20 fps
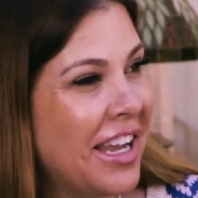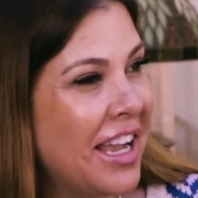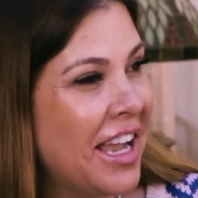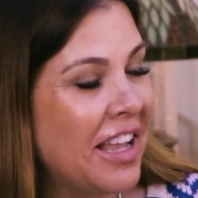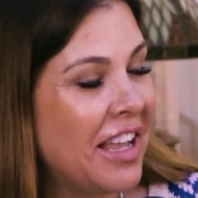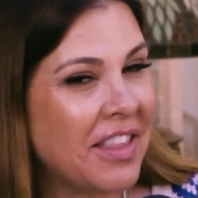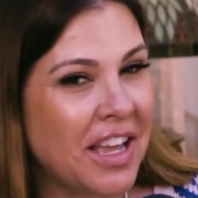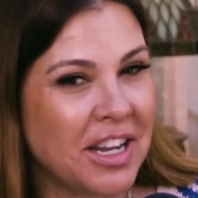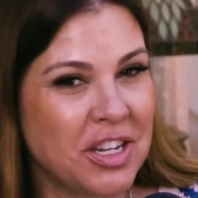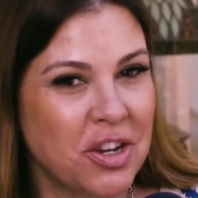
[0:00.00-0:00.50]

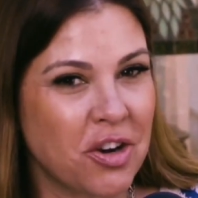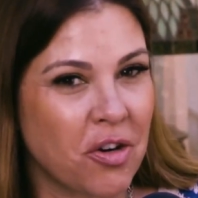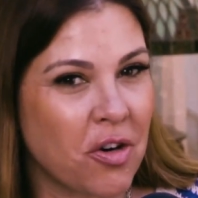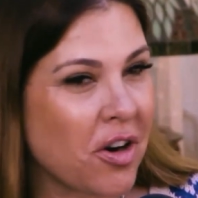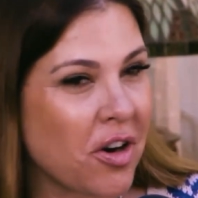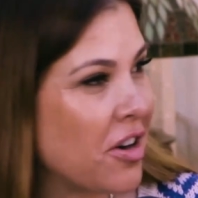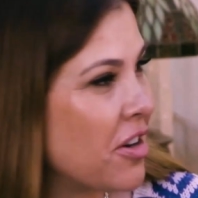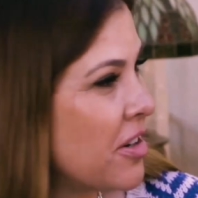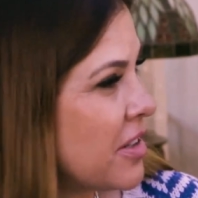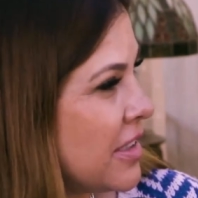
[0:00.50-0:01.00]
and then
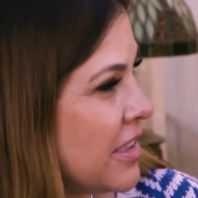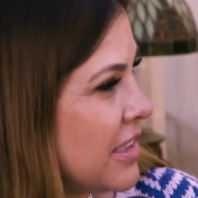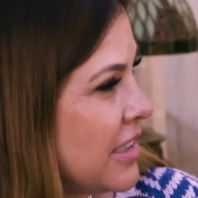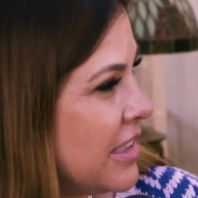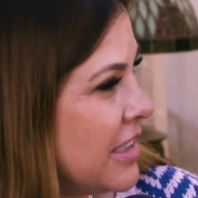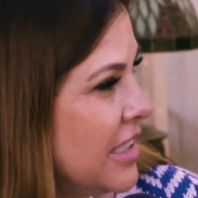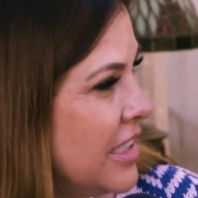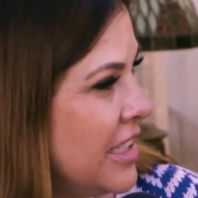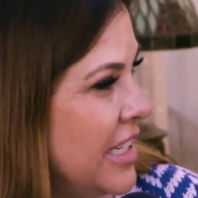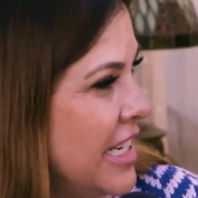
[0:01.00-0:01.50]
your
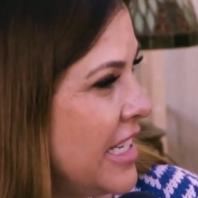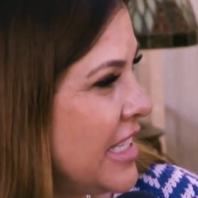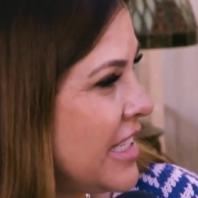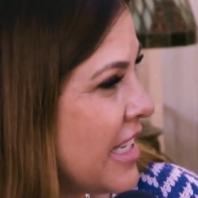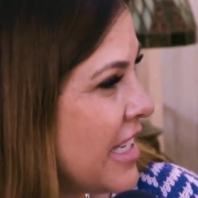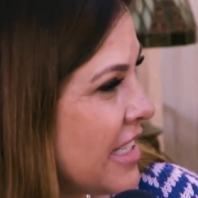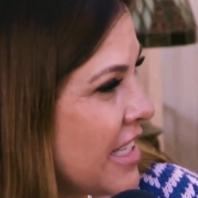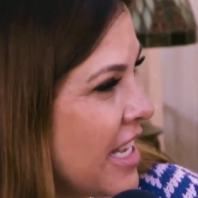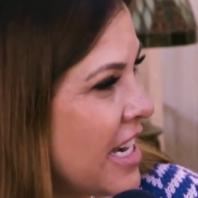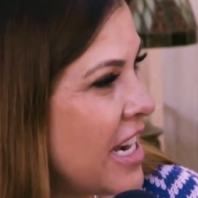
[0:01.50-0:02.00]

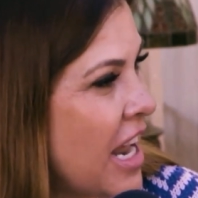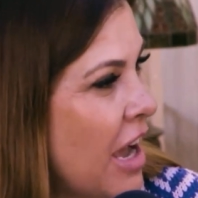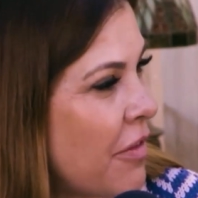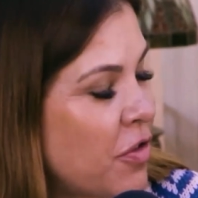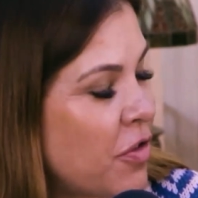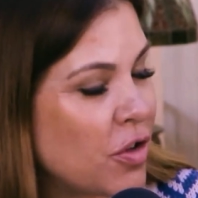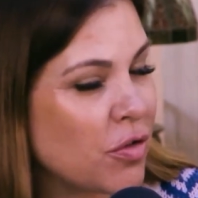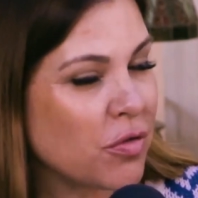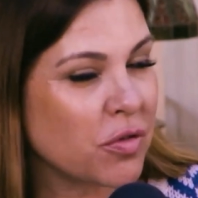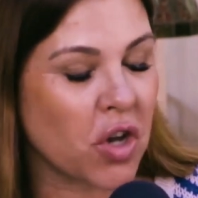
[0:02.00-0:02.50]
nieces and
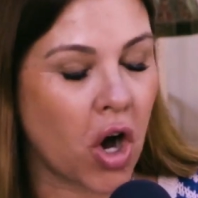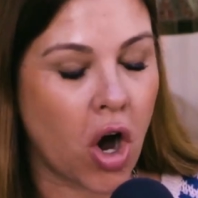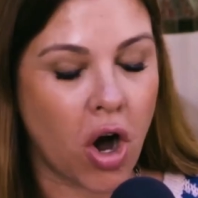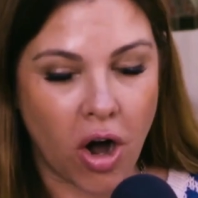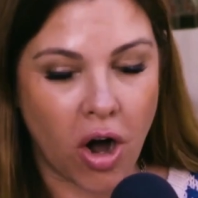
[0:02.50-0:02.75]
nephews